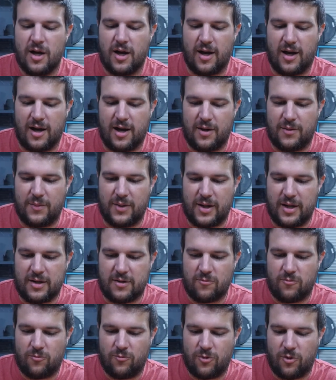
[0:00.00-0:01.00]

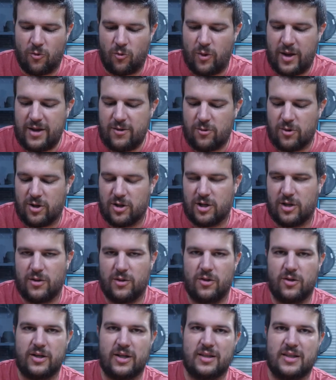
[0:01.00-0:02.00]
And the way we're going to
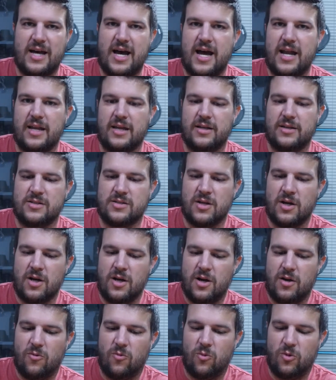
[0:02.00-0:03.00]
look at that is,
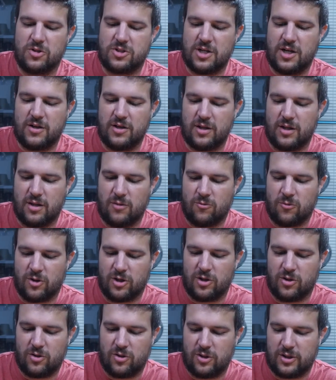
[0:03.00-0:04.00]
we're going
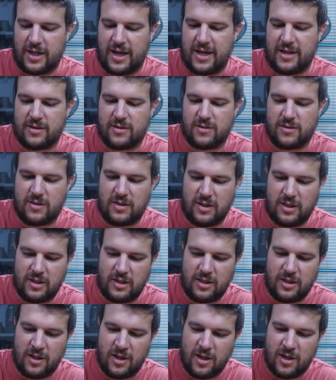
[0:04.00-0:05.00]
to look at
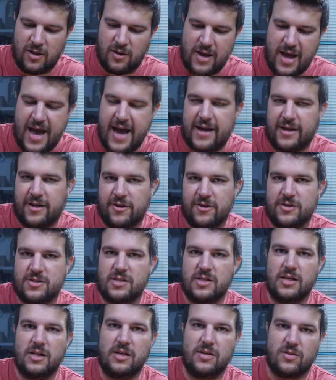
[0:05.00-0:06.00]
the
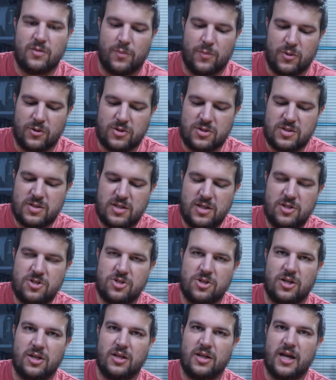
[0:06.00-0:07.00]
accuracy, the
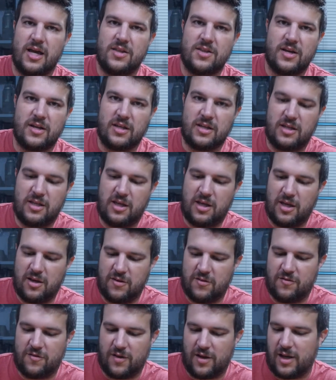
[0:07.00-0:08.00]
precision, and then
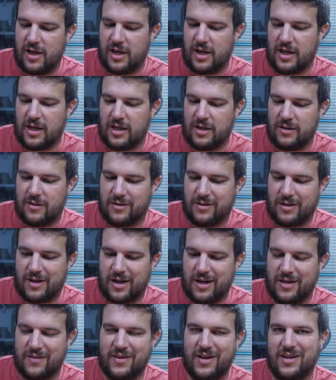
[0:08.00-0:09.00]
give a
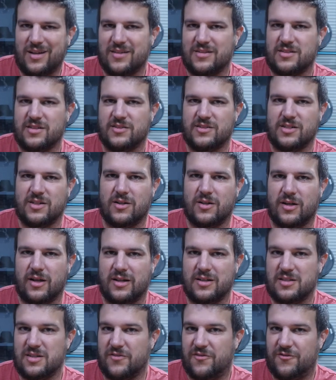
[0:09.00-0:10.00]
kind of, not necessarily a
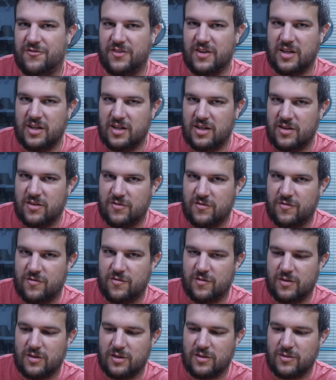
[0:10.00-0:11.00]
definitive
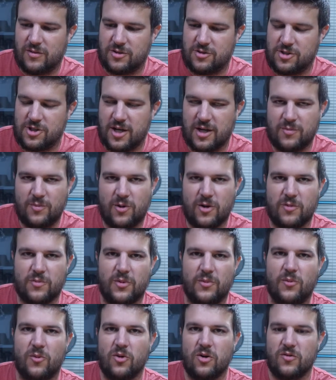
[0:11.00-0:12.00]
check mark,
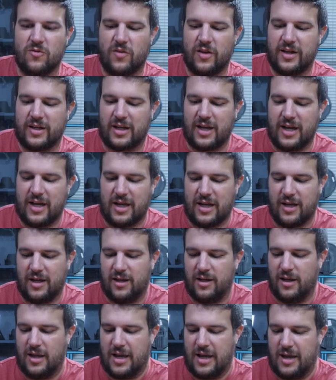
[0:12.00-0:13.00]
but more of like a
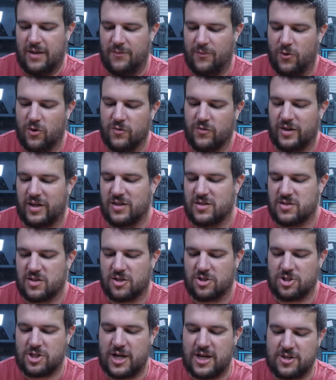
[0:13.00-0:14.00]

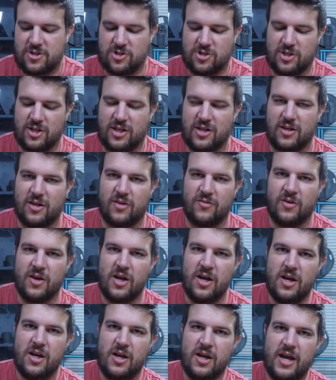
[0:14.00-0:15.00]
suggestion of,
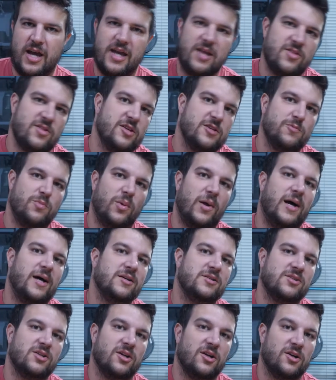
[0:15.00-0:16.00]
hey, this
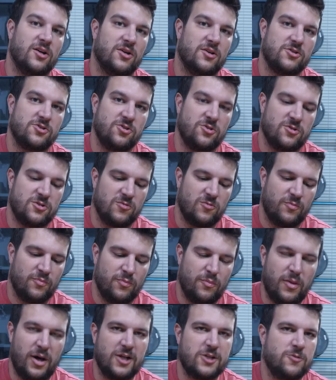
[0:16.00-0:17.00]
blaster shoots
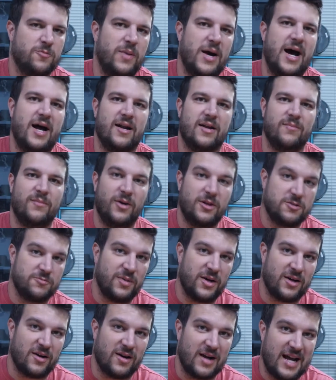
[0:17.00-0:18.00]
much
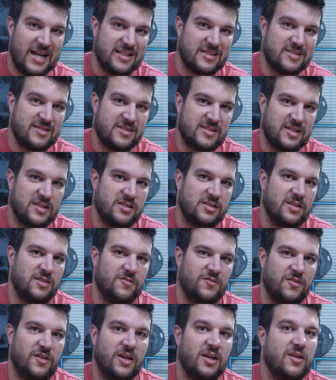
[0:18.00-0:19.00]
better at 60
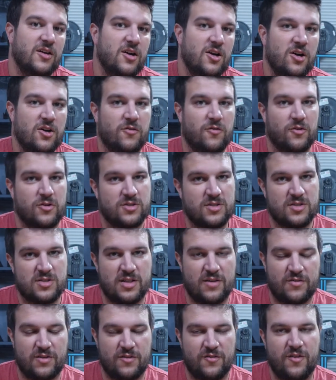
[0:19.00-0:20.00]
feet versus
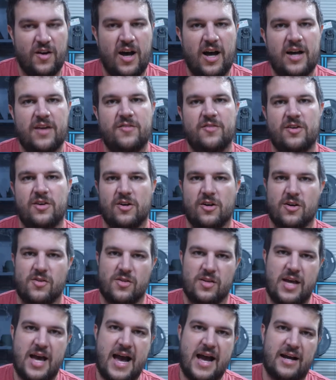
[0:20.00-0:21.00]
75. Here are
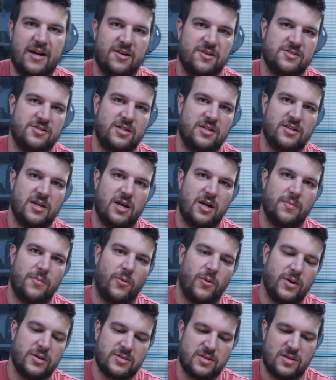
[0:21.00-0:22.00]
the accuracy data
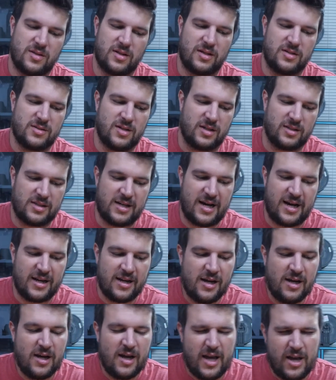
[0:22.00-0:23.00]
points and things like that.
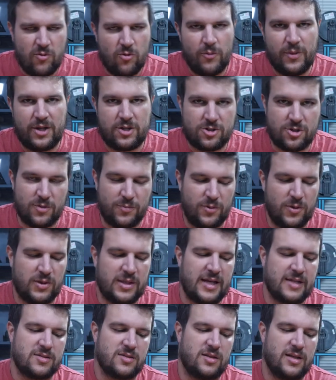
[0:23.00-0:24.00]
And we'll make sure to put
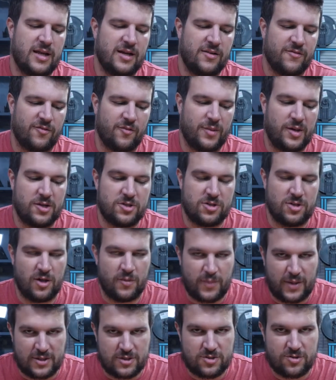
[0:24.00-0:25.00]
that information
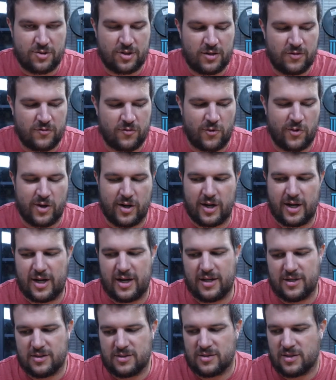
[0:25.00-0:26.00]
up on screen for you
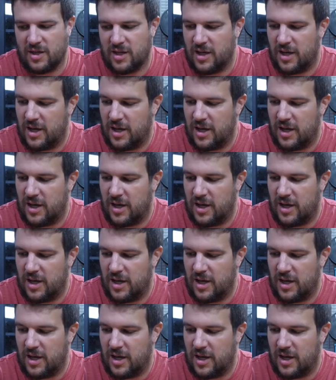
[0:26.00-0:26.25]
guys.